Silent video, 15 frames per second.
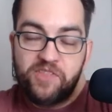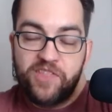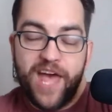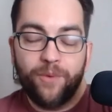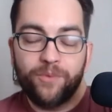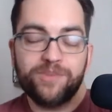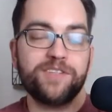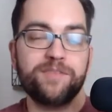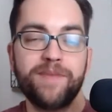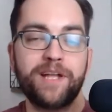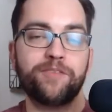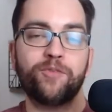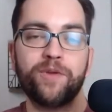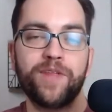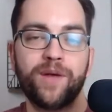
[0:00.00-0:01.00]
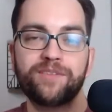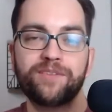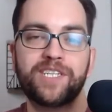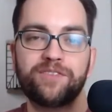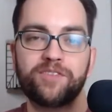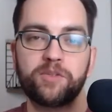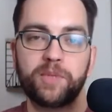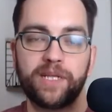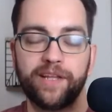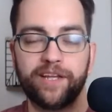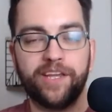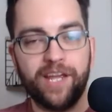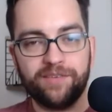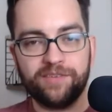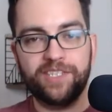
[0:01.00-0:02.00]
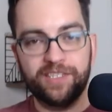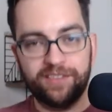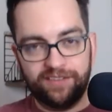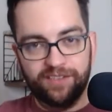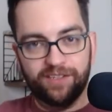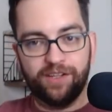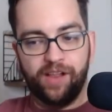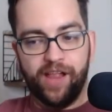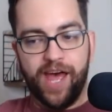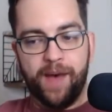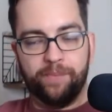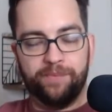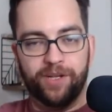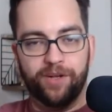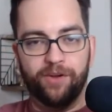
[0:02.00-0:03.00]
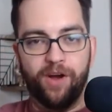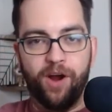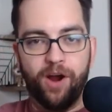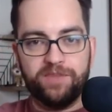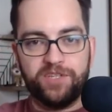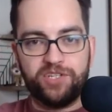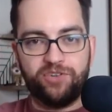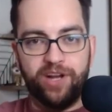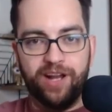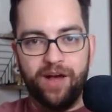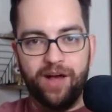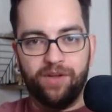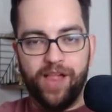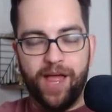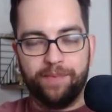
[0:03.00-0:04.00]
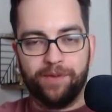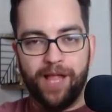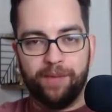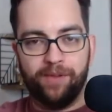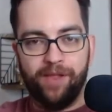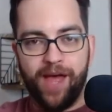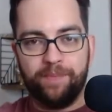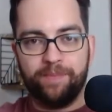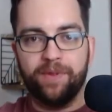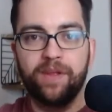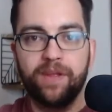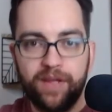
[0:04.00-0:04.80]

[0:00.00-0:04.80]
that was the metaphor that was given to me. Like, you ever see a seal clap, arms straight out, clap, clap, clap.